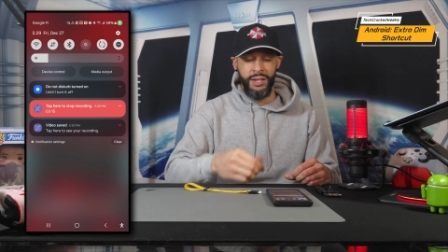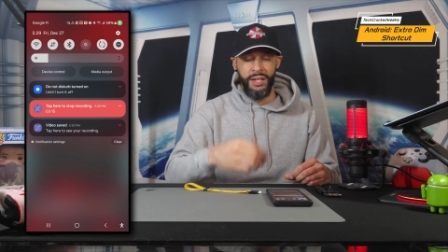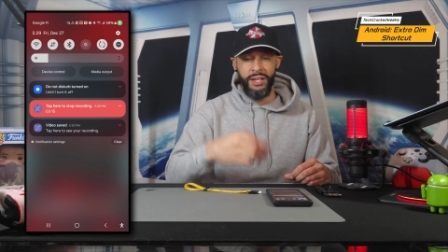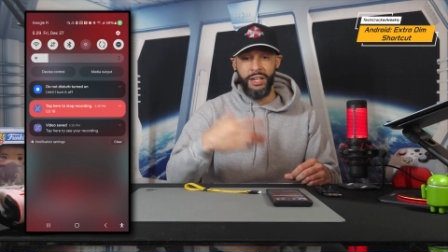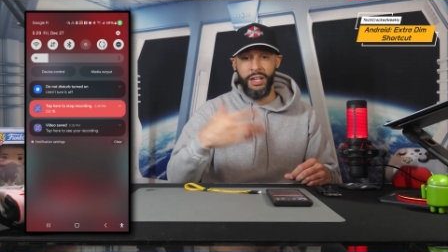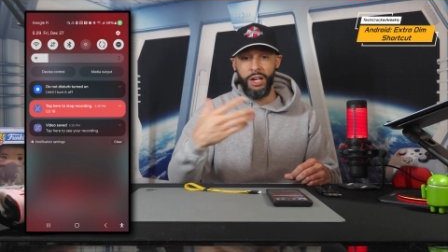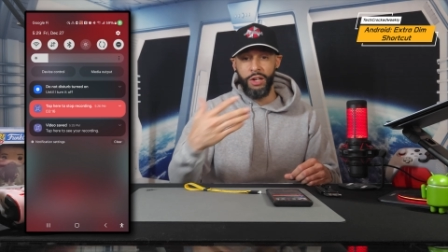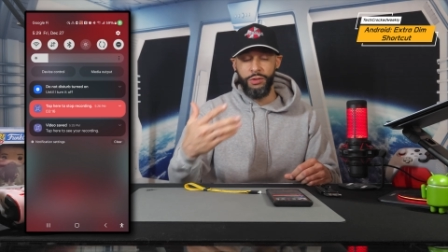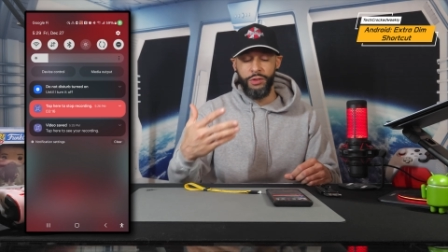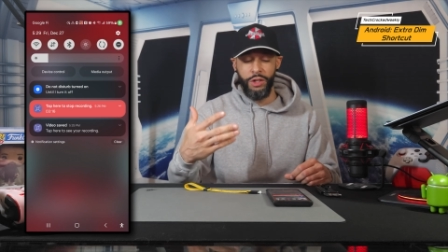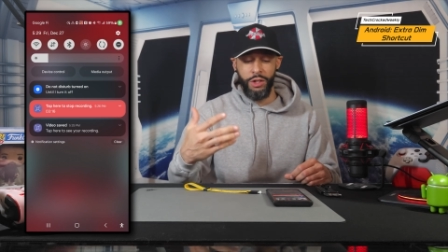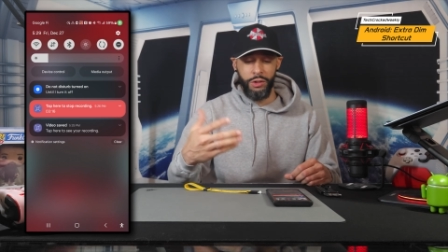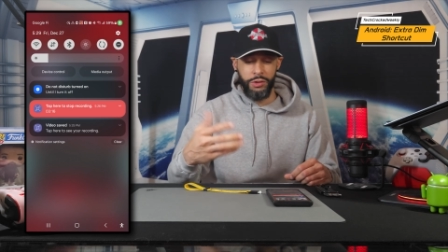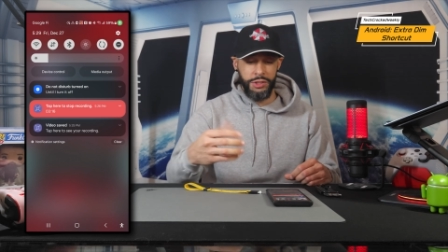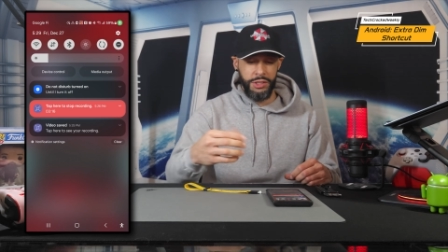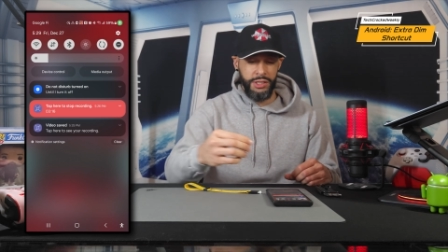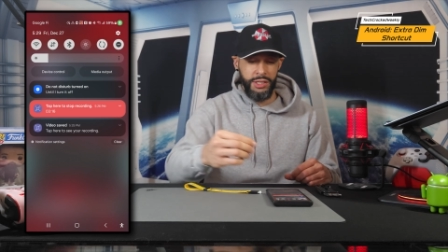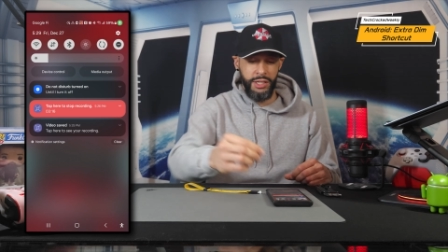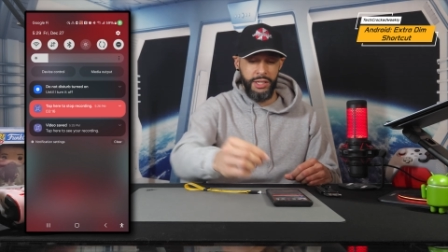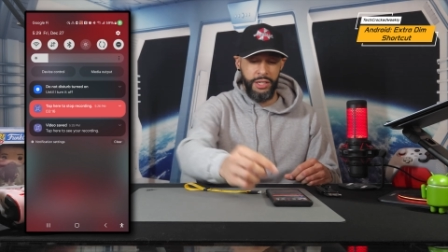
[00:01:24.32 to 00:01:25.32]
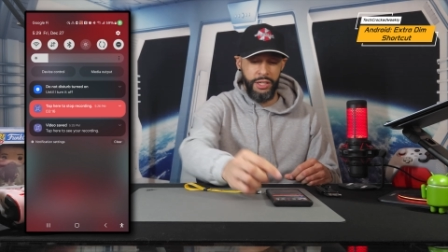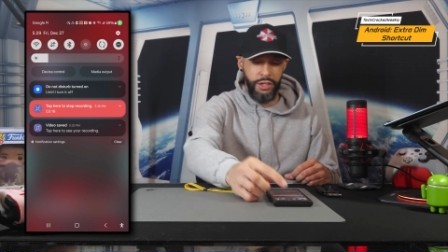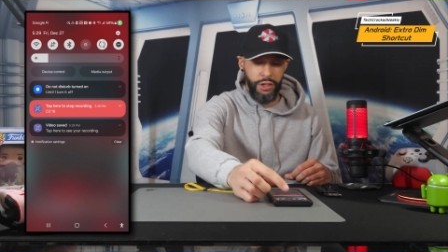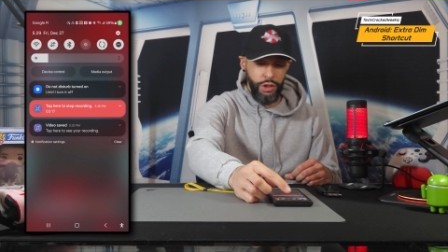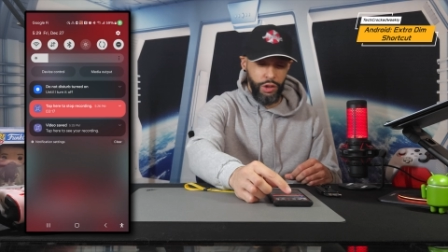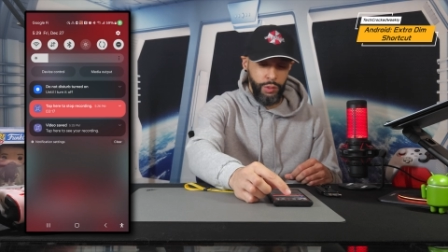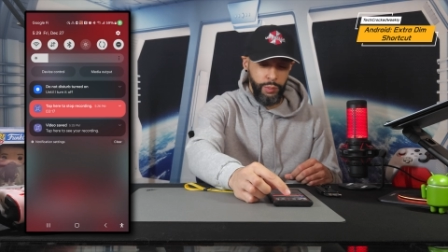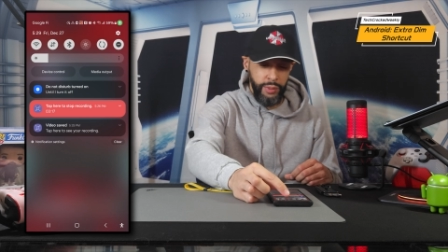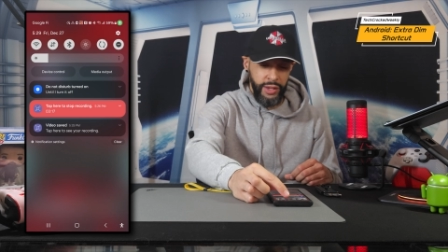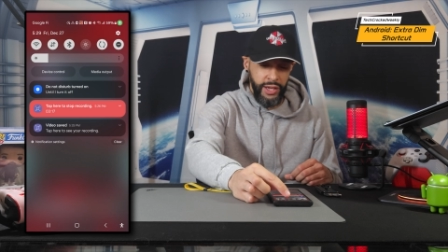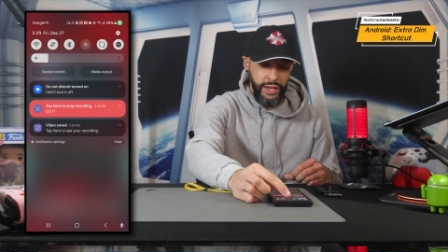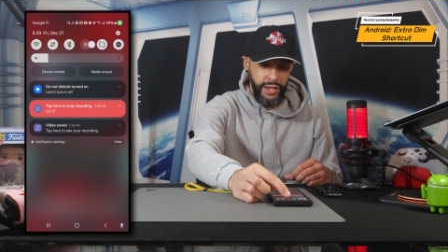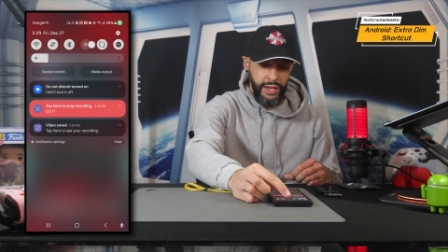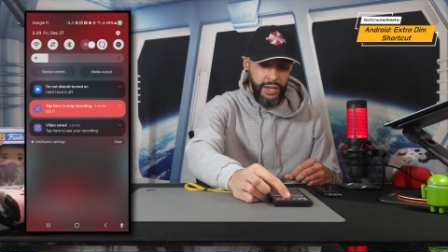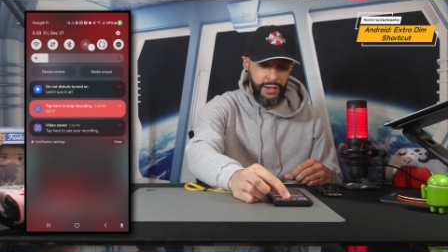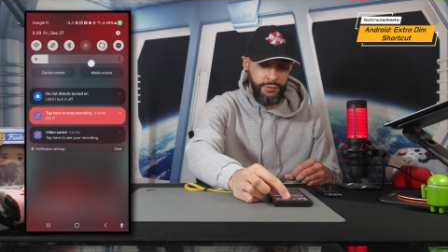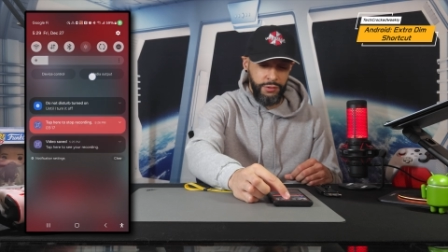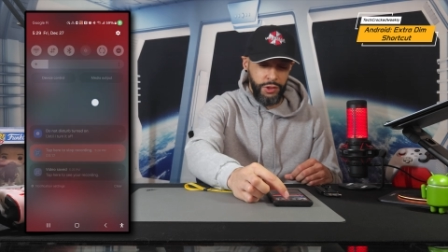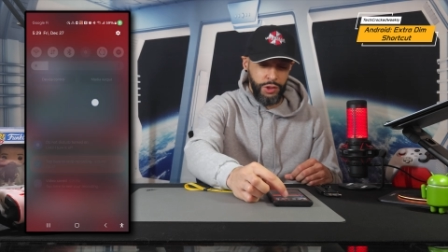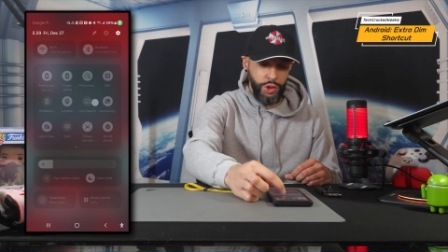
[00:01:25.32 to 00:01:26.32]
Now, if you don't see it here, you may
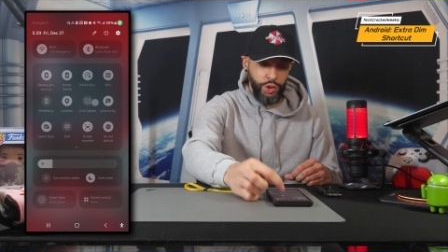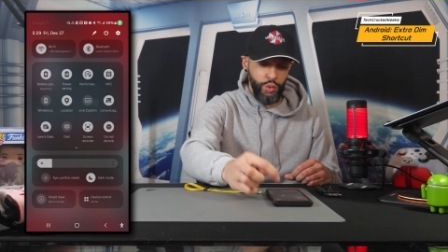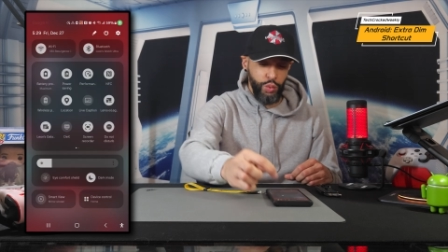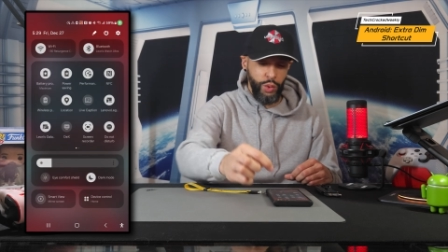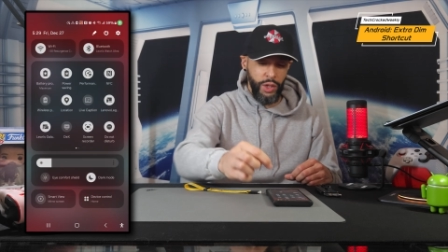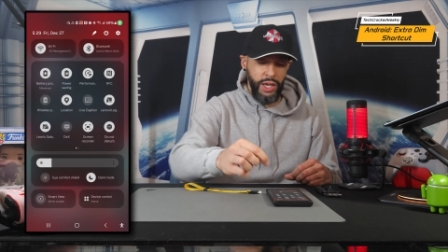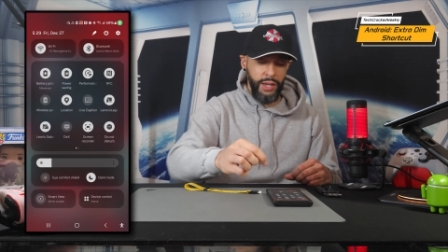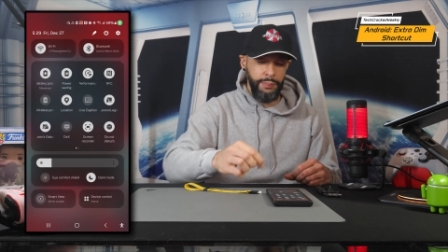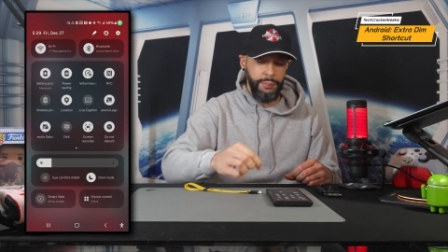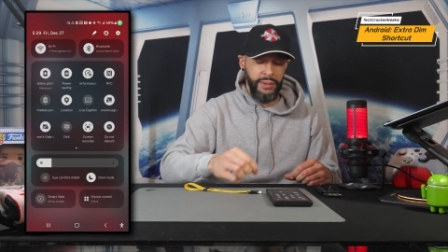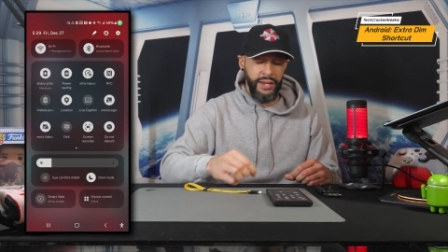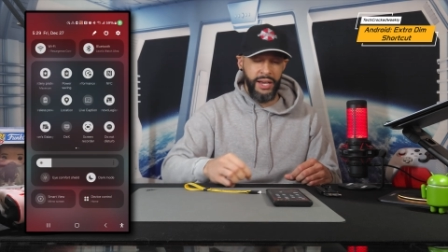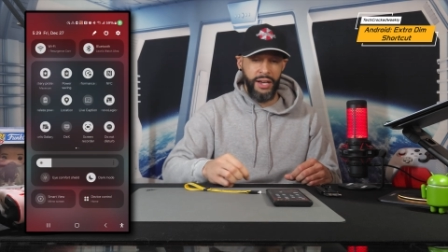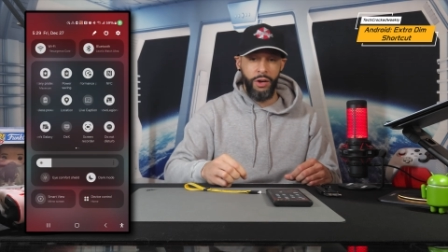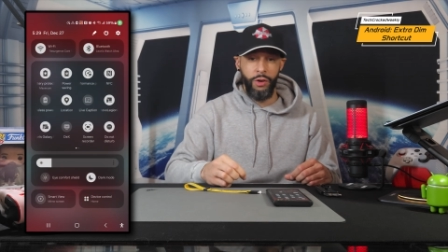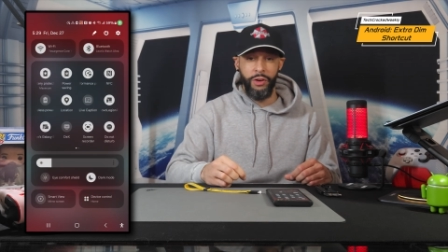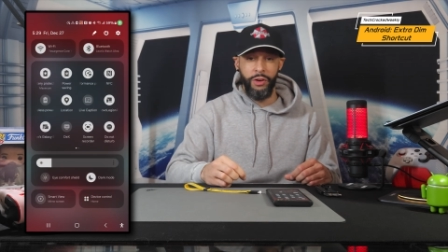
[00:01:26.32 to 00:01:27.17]
have to swipe down